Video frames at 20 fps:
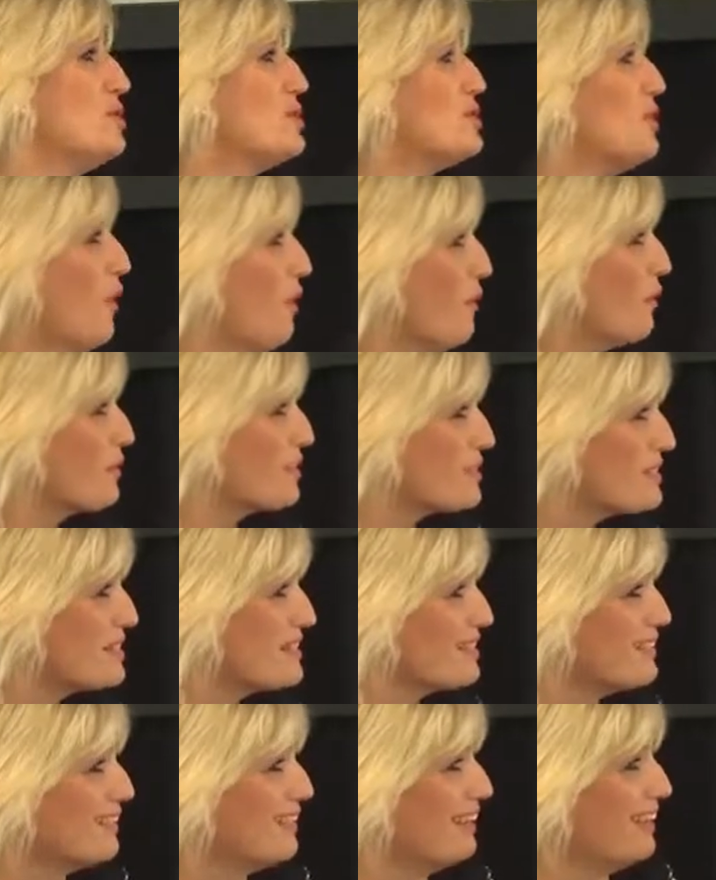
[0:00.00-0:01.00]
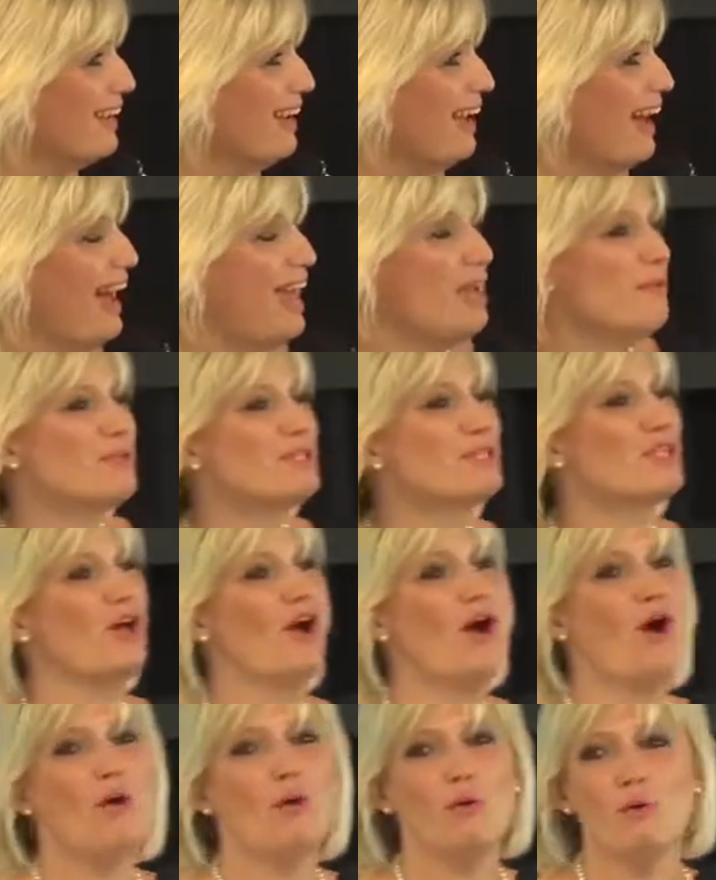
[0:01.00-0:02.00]
and socks. It was
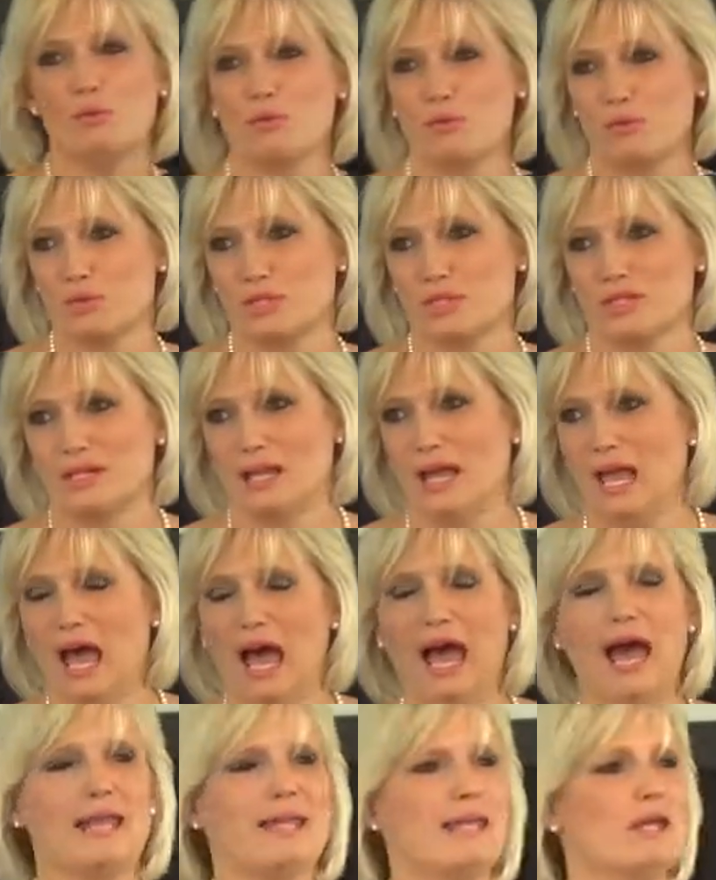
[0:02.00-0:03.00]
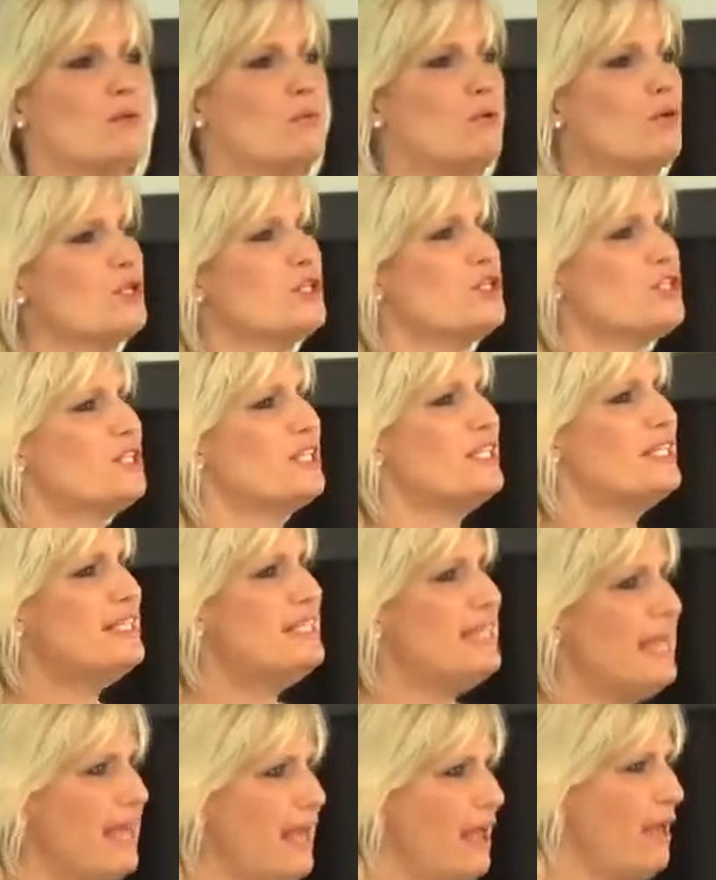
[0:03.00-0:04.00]
cold, and it was
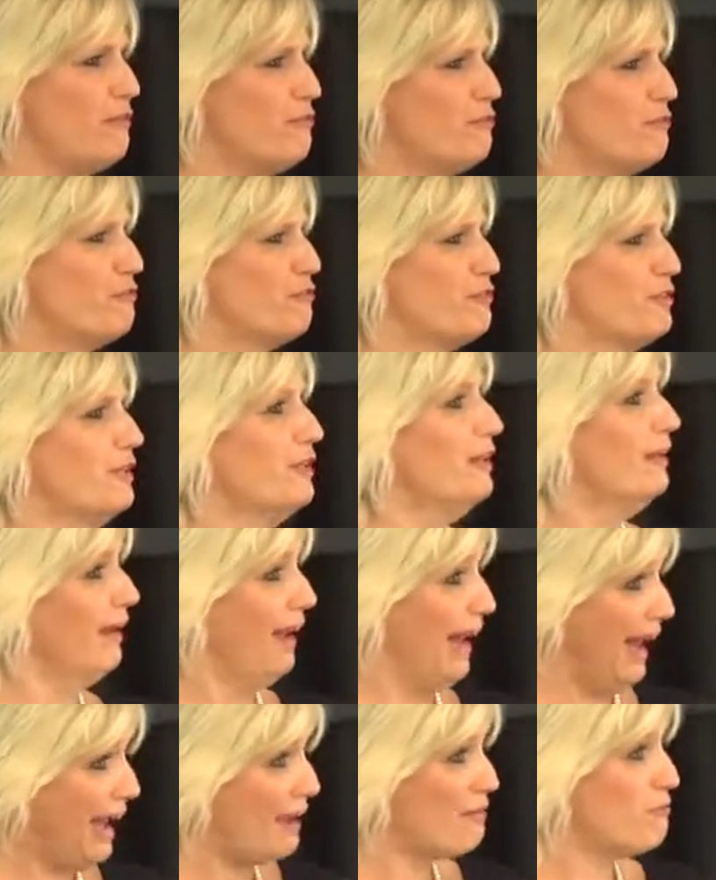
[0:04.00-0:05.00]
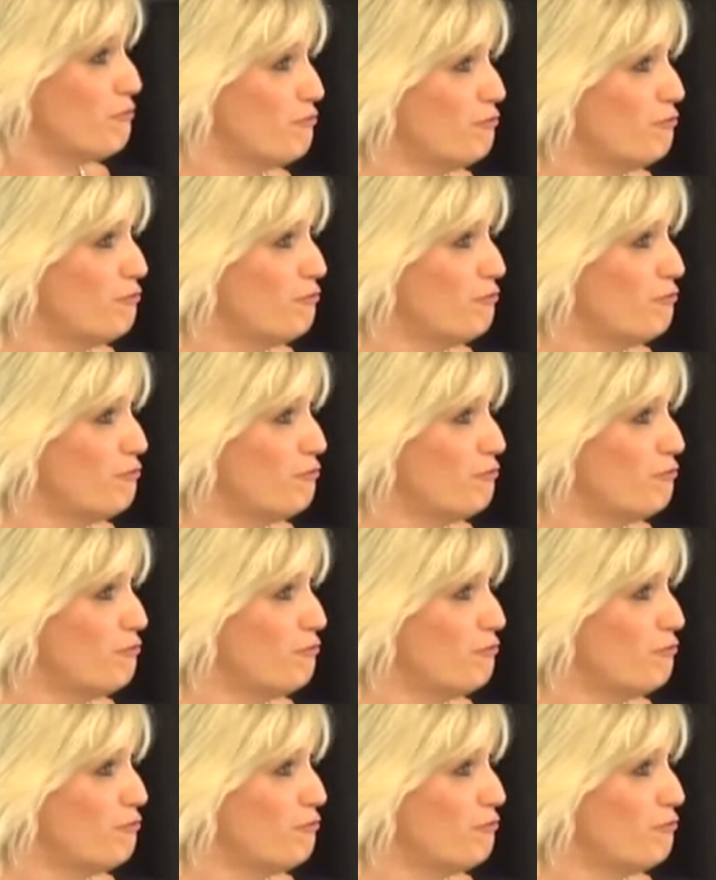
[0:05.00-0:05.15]
stiff and